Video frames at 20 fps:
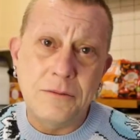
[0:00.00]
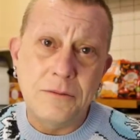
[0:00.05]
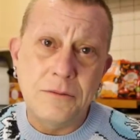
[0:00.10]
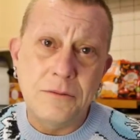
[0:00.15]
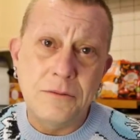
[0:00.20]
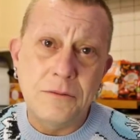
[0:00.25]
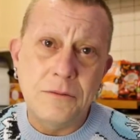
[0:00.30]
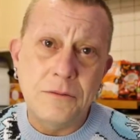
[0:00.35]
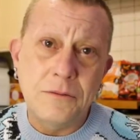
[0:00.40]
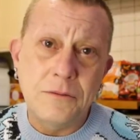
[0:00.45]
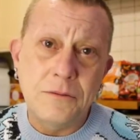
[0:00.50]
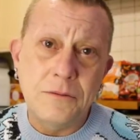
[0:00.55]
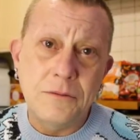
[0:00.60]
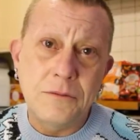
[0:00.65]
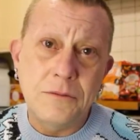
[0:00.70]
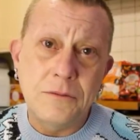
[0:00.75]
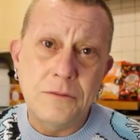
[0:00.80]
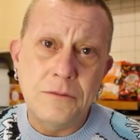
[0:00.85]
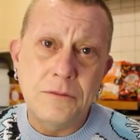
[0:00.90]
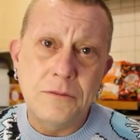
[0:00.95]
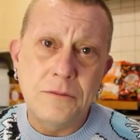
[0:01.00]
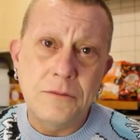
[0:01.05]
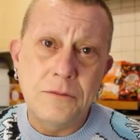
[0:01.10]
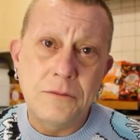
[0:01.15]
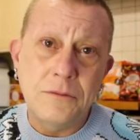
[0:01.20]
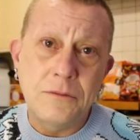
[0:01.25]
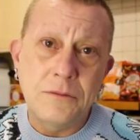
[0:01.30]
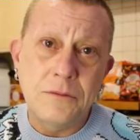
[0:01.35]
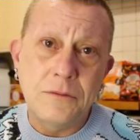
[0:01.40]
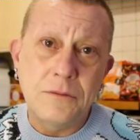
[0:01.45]

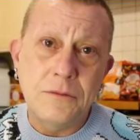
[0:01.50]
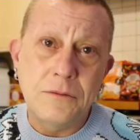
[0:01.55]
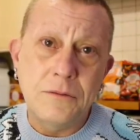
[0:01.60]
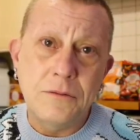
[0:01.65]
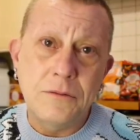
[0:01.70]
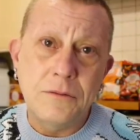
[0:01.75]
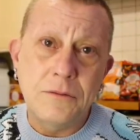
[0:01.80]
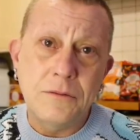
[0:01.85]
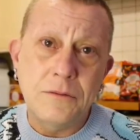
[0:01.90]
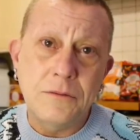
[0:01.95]
[no speech]